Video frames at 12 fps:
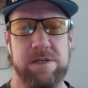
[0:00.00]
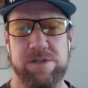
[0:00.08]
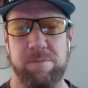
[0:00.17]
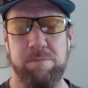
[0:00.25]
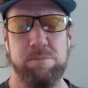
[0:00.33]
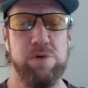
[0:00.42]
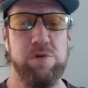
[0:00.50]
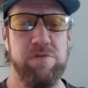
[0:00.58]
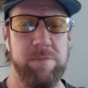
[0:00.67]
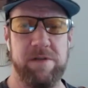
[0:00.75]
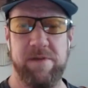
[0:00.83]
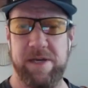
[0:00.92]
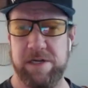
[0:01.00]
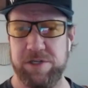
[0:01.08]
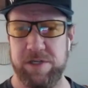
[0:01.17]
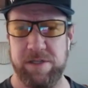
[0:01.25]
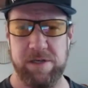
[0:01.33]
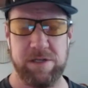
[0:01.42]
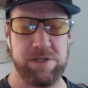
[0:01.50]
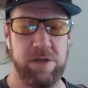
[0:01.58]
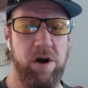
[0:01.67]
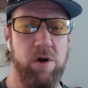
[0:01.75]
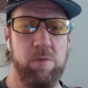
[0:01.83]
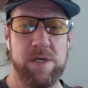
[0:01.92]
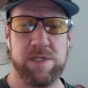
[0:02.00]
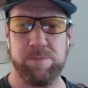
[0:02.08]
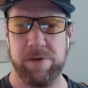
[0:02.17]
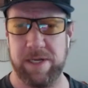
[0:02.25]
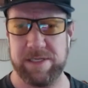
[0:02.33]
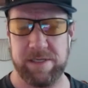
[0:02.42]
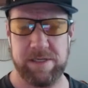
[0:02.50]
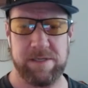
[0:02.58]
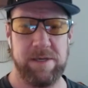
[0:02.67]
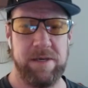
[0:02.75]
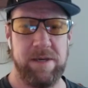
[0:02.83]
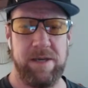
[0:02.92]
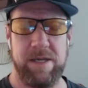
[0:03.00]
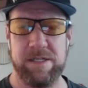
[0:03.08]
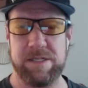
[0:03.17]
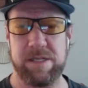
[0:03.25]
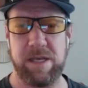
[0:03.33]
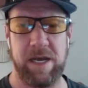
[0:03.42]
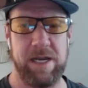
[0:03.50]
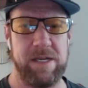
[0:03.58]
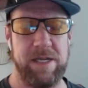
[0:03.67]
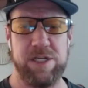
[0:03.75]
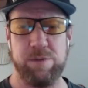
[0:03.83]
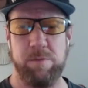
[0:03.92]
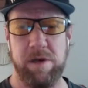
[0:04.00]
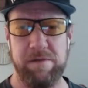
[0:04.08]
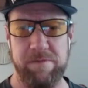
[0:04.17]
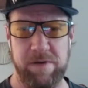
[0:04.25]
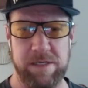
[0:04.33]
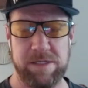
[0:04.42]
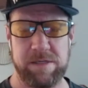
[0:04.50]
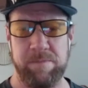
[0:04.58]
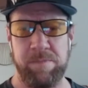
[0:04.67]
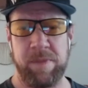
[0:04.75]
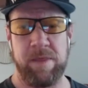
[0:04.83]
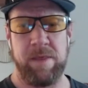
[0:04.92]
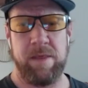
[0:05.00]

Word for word: There's a movement of energy that is always present inside each one of us.